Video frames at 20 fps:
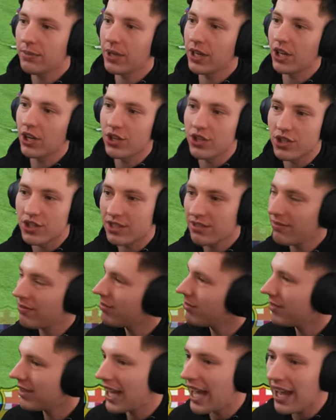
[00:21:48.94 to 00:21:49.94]
because
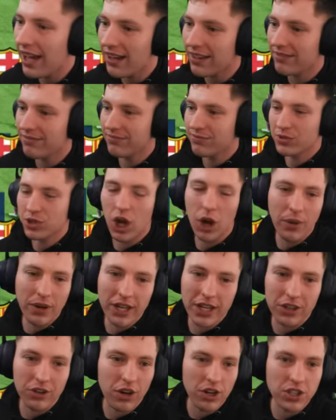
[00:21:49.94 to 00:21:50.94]
that
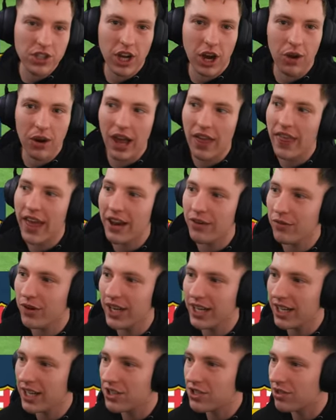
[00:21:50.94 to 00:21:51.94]
going across goal like that
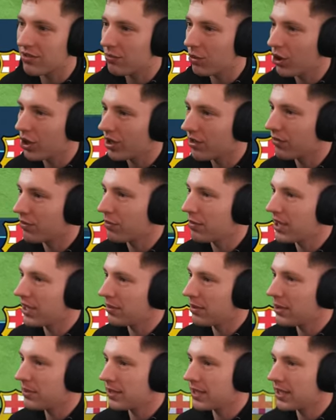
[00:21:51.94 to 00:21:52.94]
really isn't working for me at
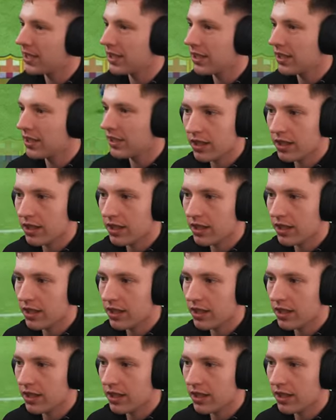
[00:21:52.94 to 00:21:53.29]
the moment.